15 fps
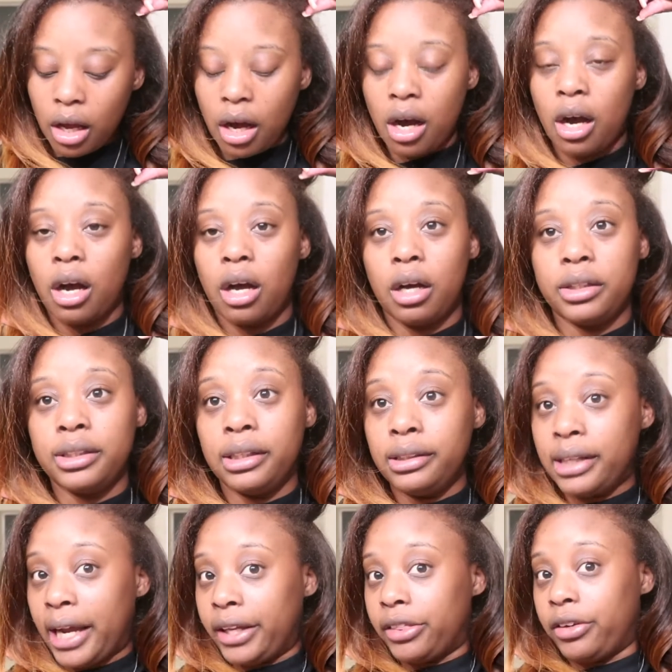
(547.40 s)
Uh, the
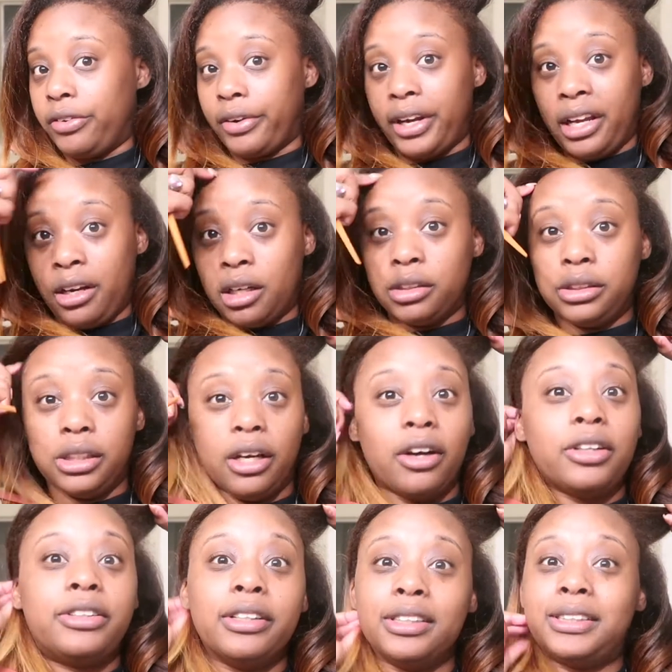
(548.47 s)
ninth grade until
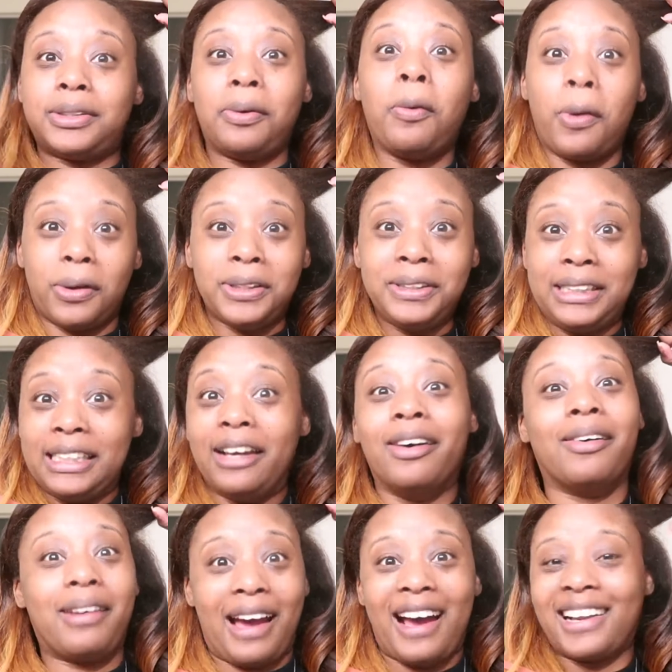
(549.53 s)
the till
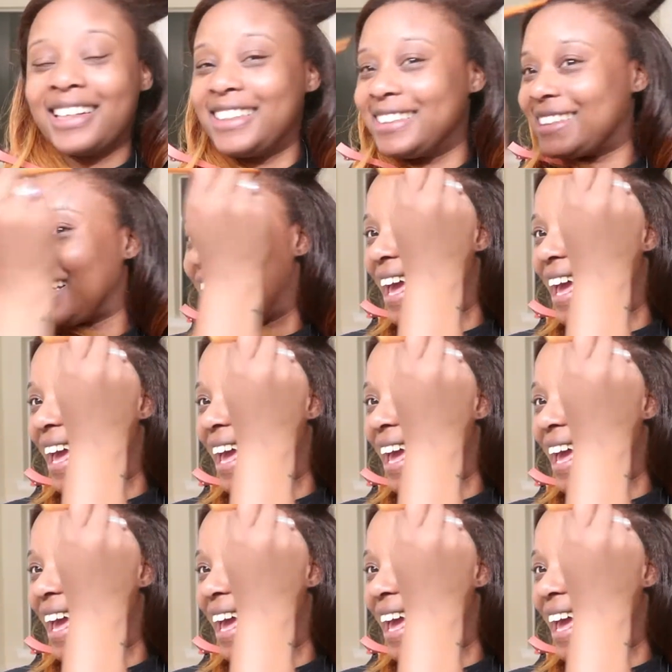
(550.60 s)
college.